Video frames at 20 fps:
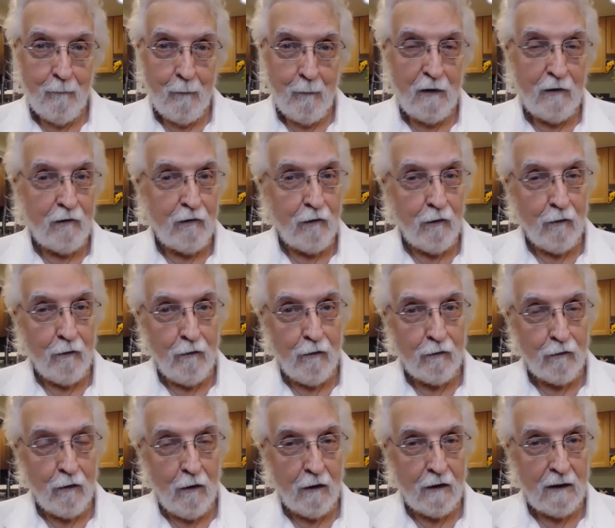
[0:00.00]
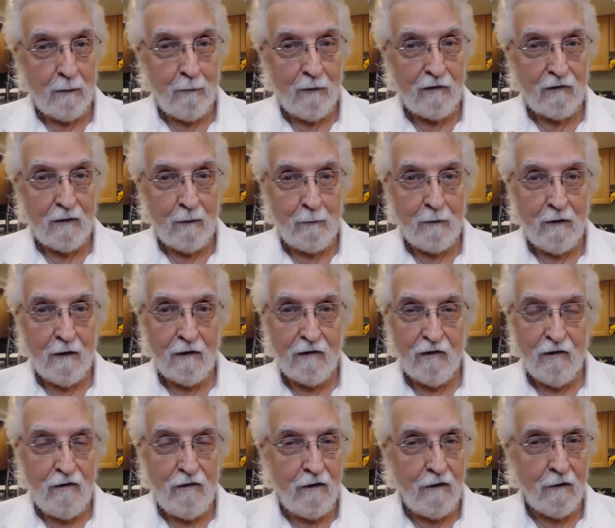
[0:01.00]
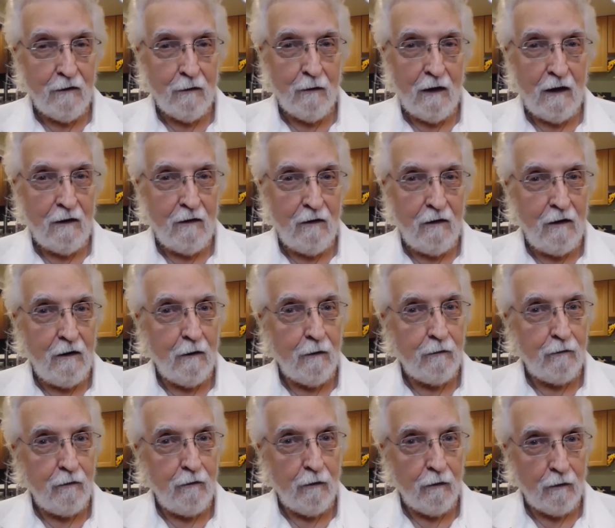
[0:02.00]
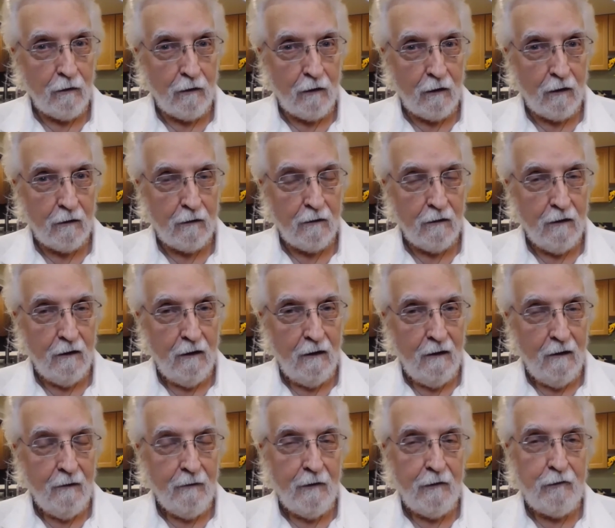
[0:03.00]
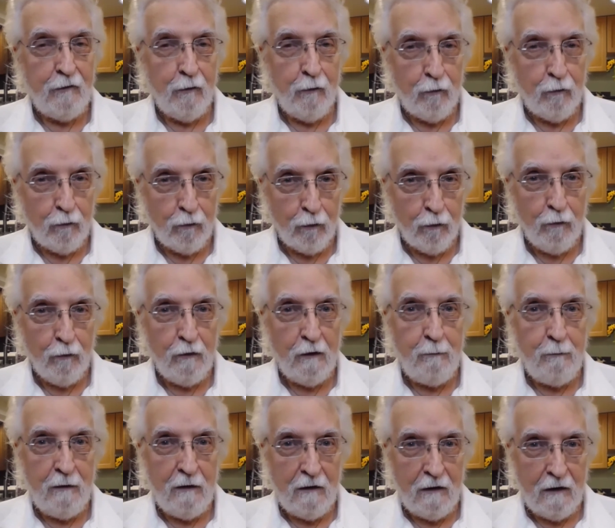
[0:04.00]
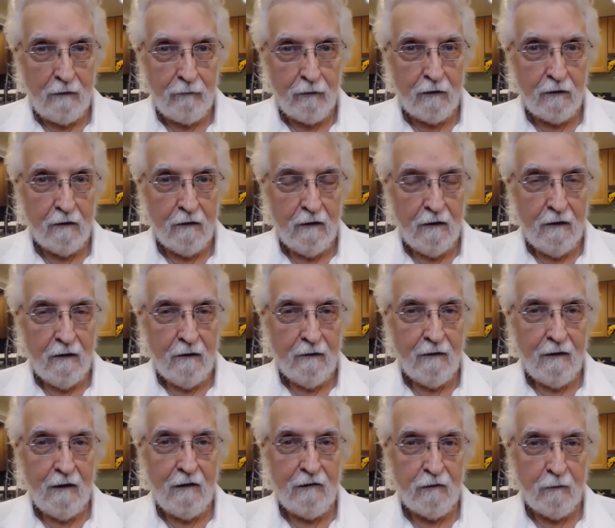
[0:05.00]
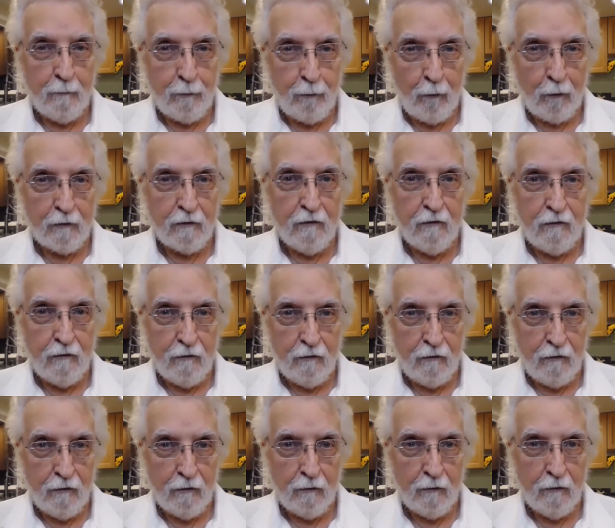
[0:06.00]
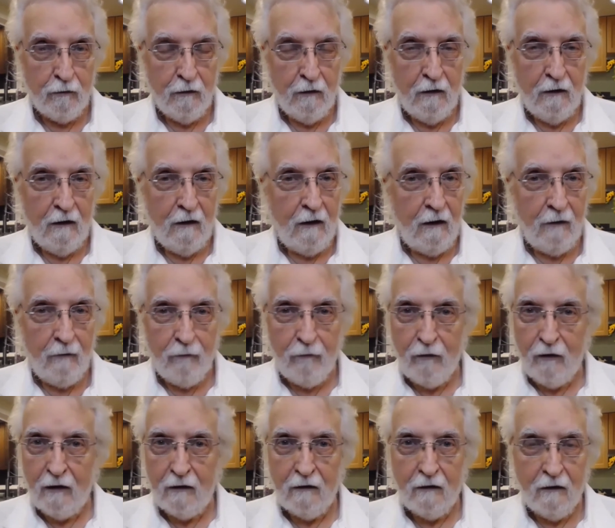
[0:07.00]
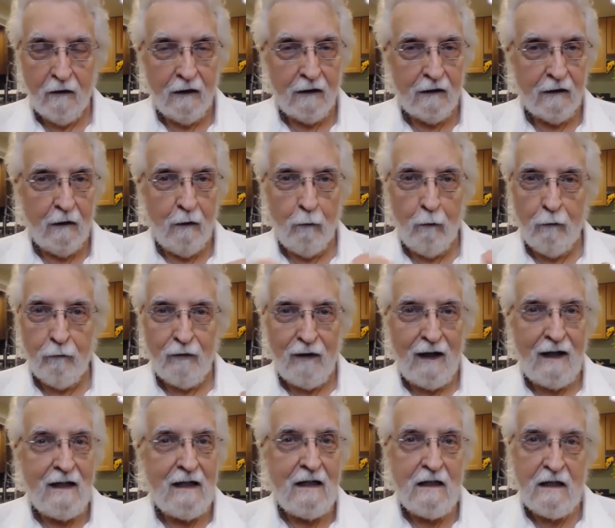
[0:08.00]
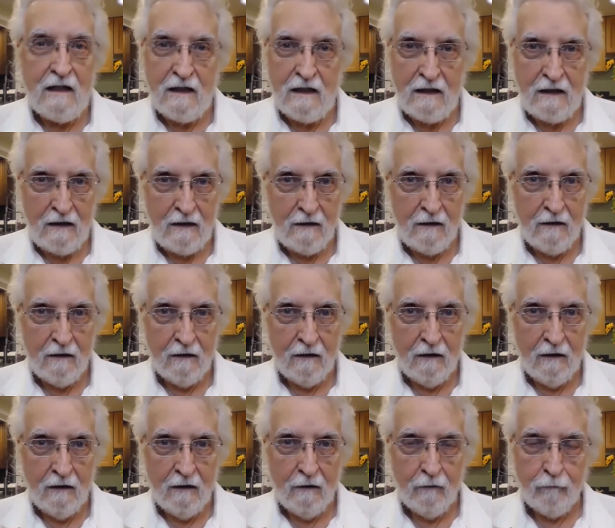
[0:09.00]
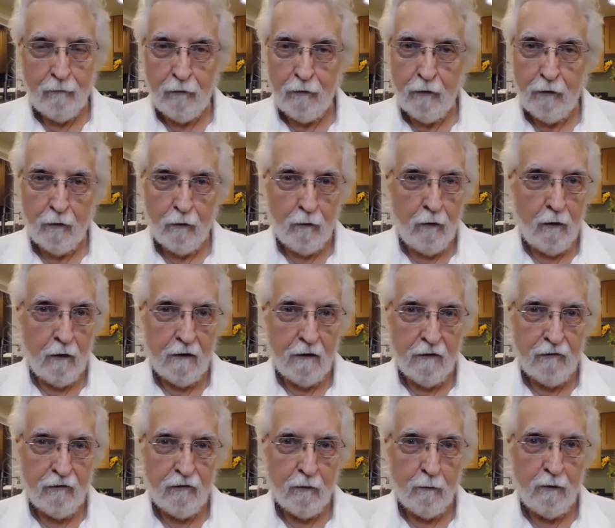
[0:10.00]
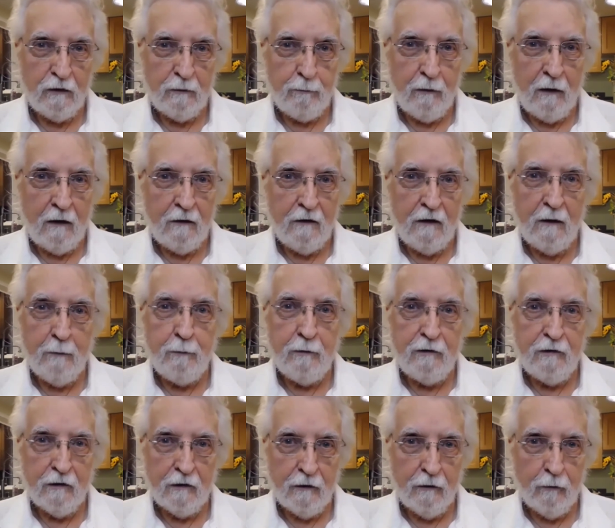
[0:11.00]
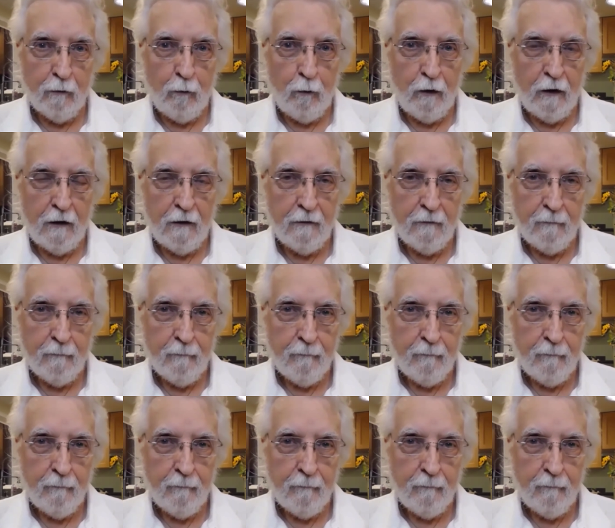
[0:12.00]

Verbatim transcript: Make sure you're talking about something that's dear and near to your heart, that you truly believe it, that it's important to you, and then let go of any need for your audience to respond in a particular way.